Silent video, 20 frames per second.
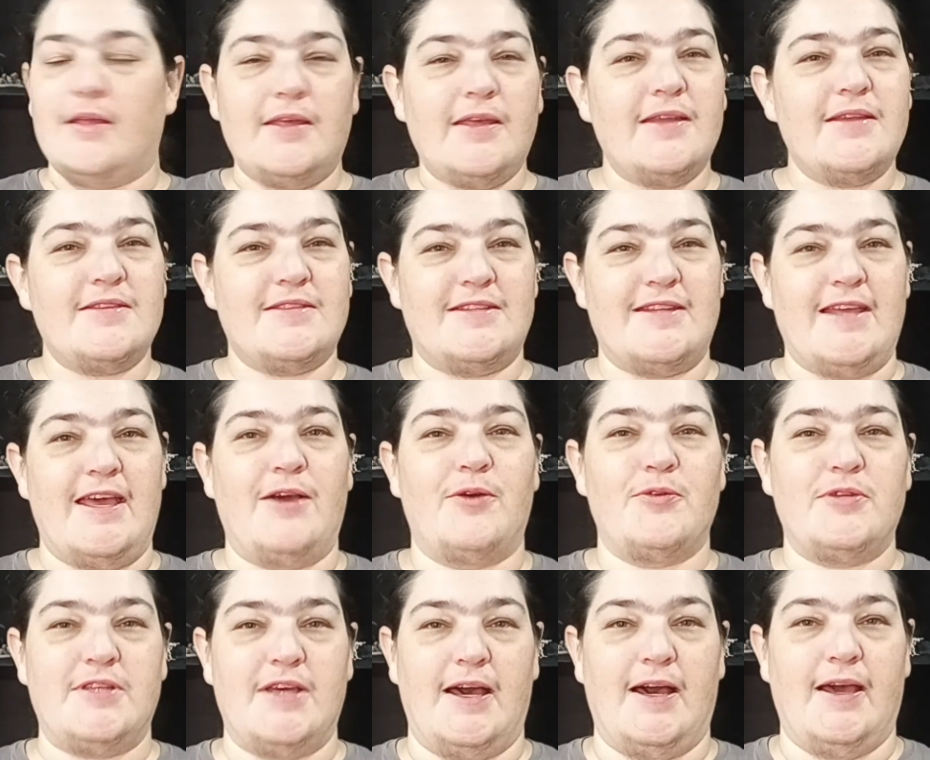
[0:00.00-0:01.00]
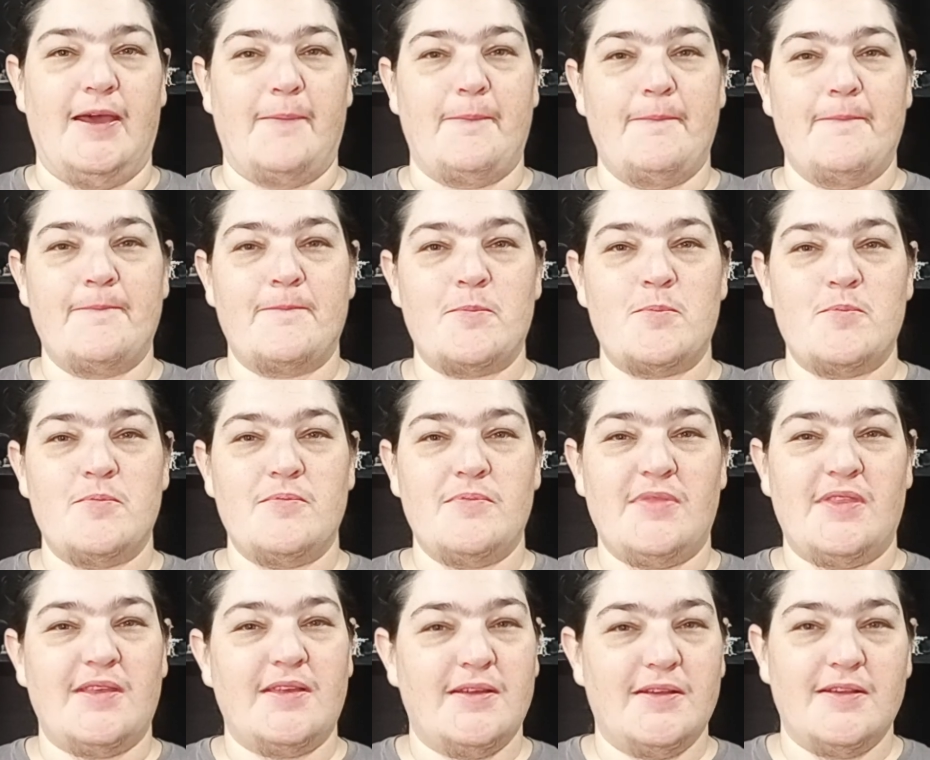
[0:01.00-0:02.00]
it is now time
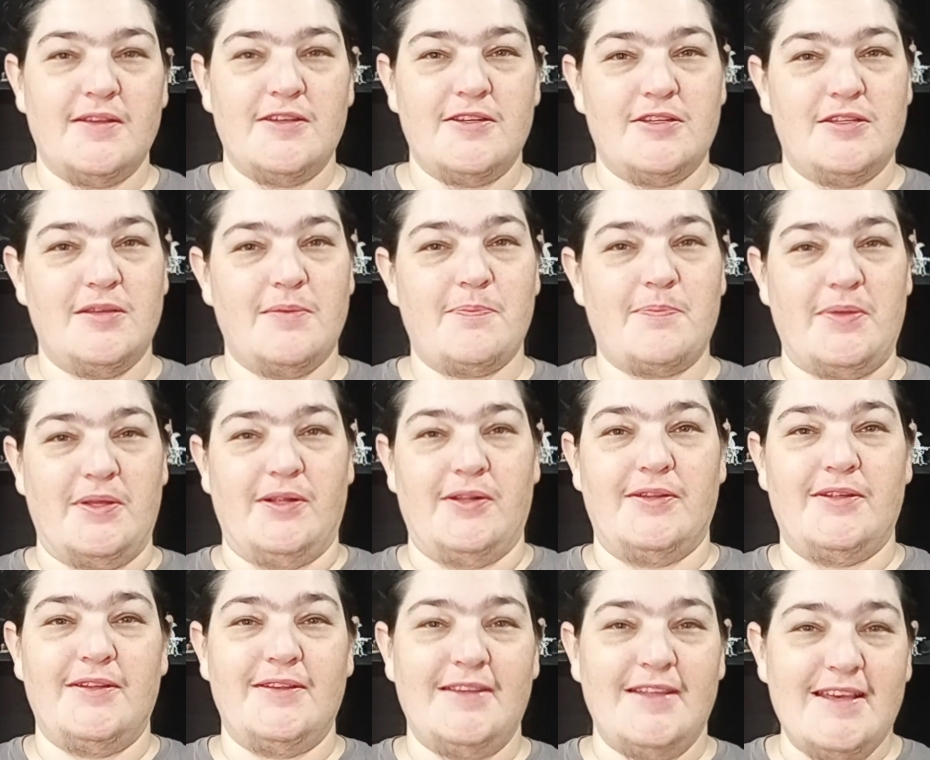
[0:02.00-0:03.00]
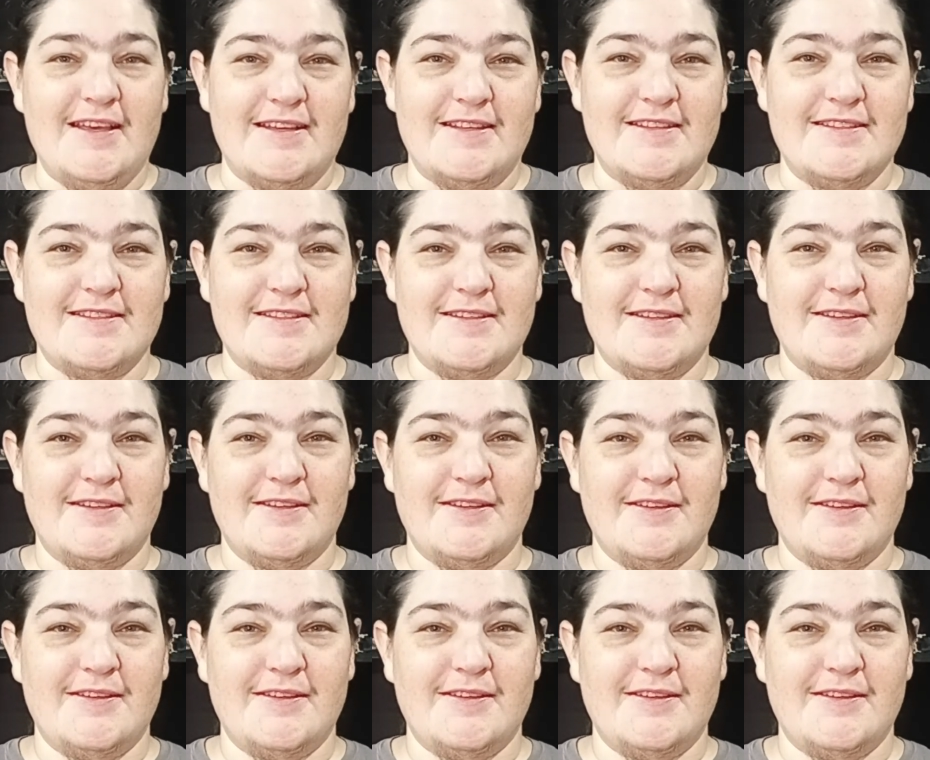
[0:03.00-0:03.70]
to build a list